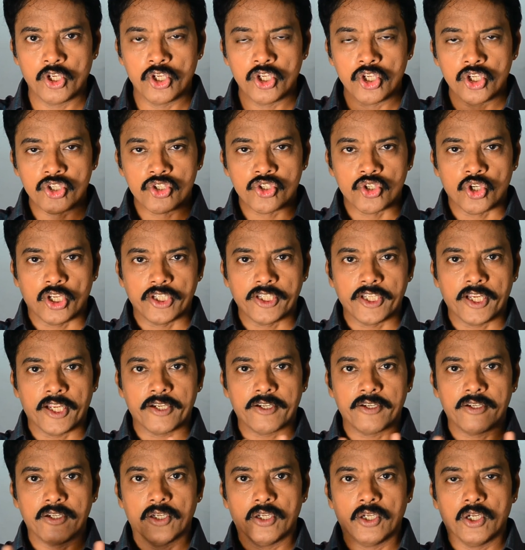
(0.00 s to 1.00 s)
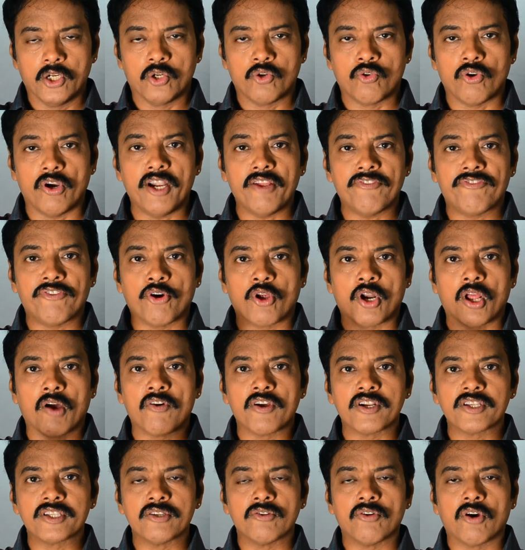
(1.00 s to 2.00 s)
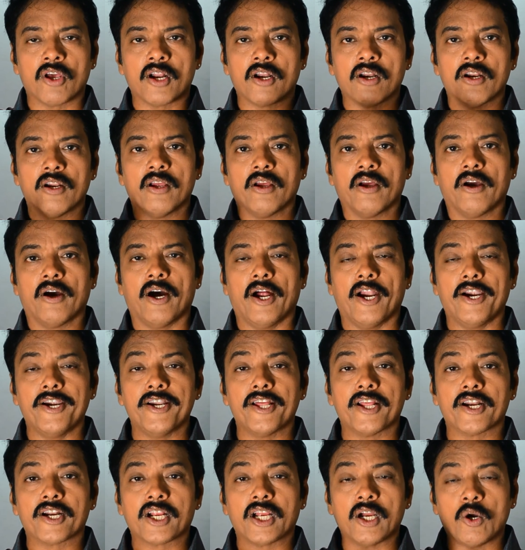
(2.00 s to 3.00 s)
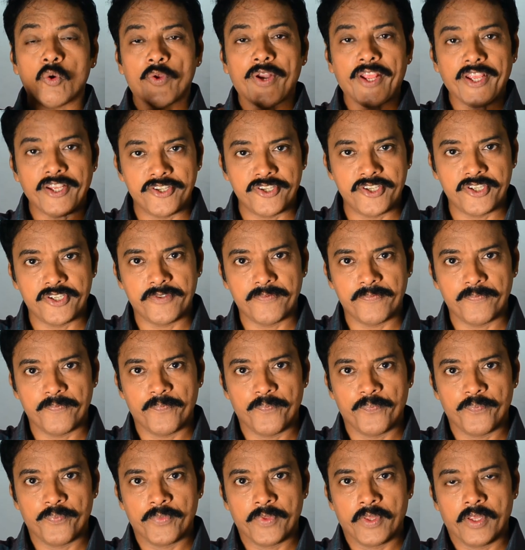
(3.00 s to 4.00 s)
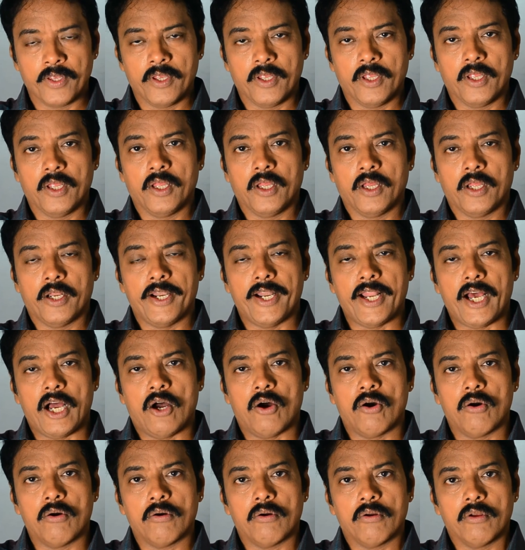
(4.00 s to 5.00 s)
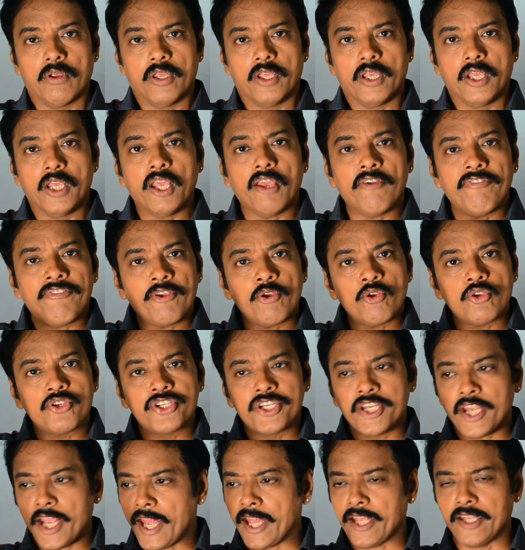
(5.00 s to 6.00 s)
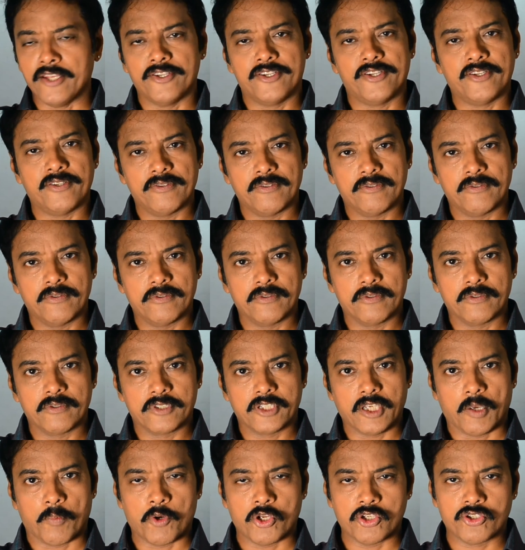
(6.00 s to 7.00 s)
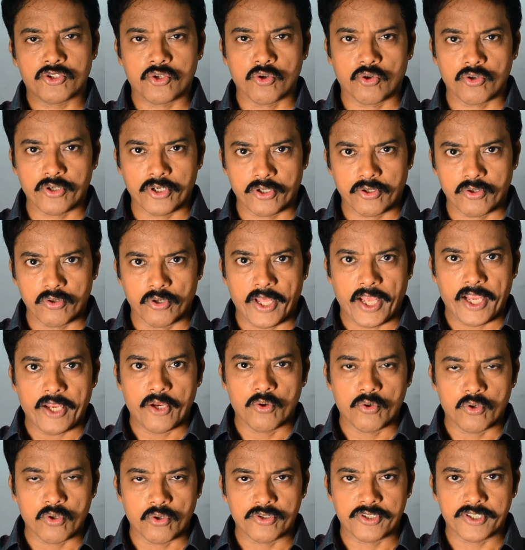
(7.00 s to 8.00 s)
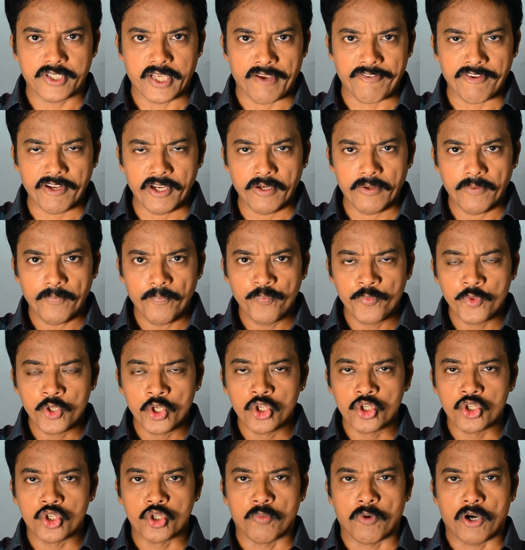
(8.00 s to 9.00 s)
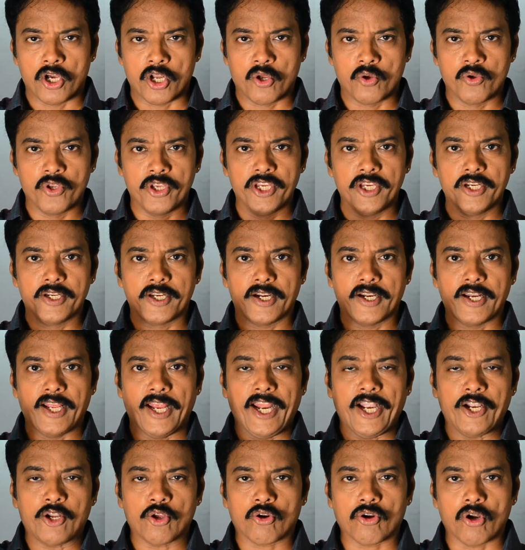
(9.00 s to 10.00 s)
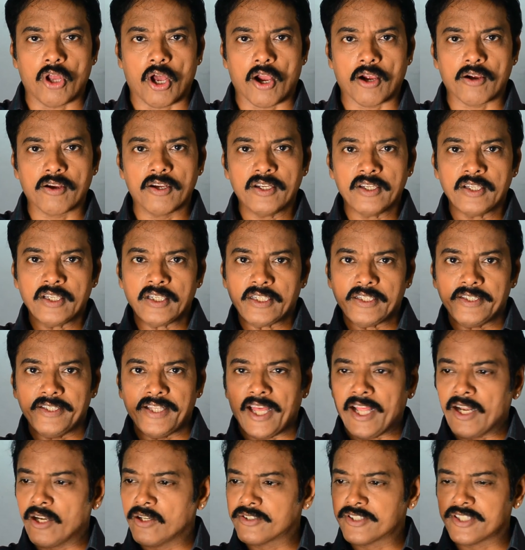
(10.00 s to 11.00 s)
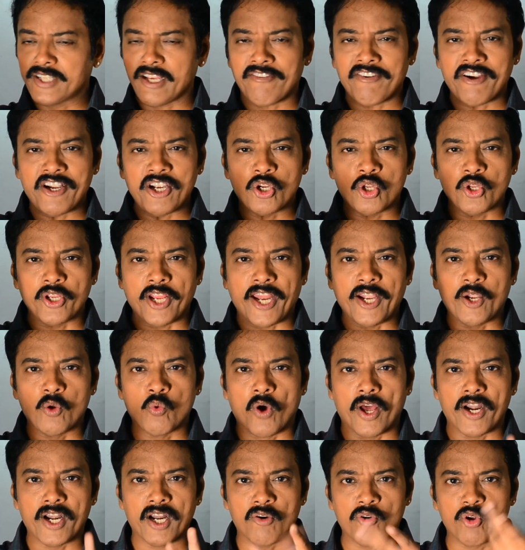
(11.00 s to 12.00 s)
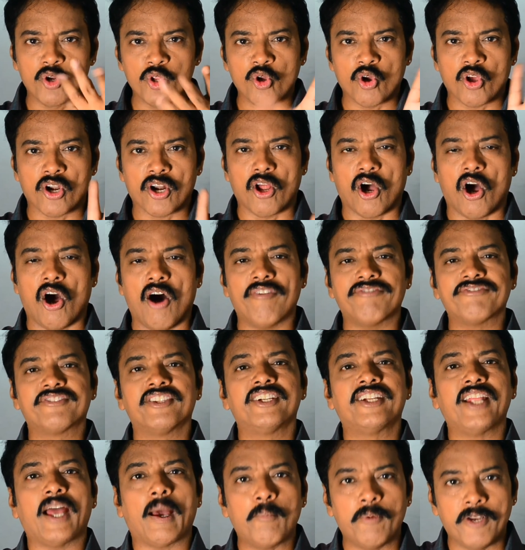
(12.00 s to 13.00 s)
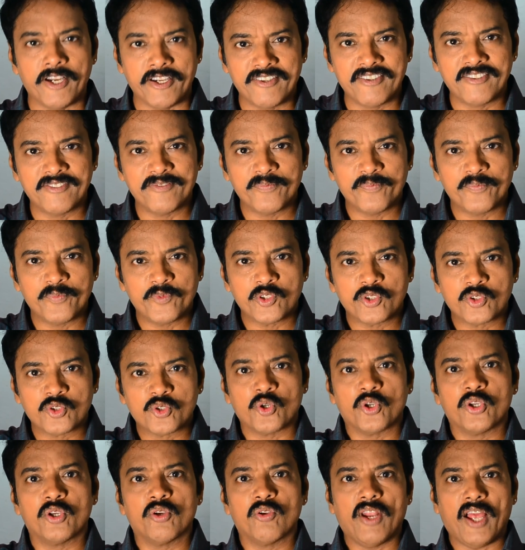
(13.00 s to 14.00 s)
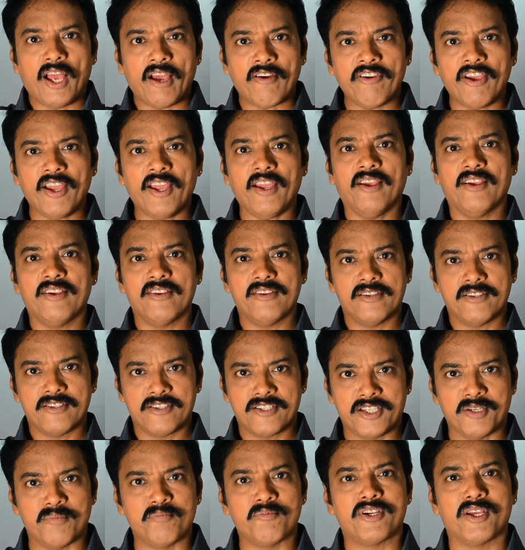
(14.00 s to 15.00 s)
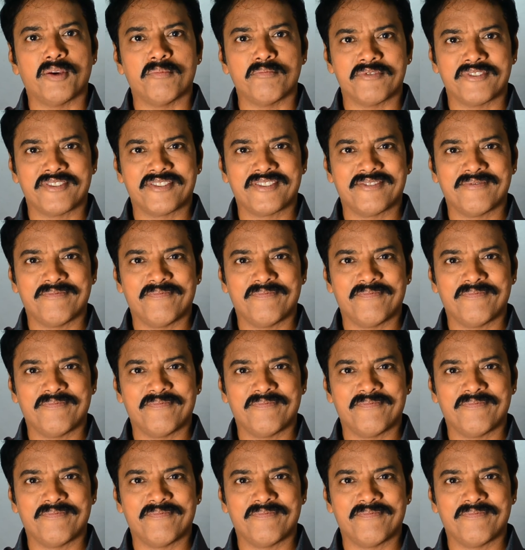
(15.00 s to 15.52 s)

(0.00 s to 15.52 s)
So that 24 hours you are under coverage. Now, if you change, suppose today you took 7, tomorrow you eat at 8 o'clock, then 7 to 8, 1 hour you are off the tablet. So you will have symptoms.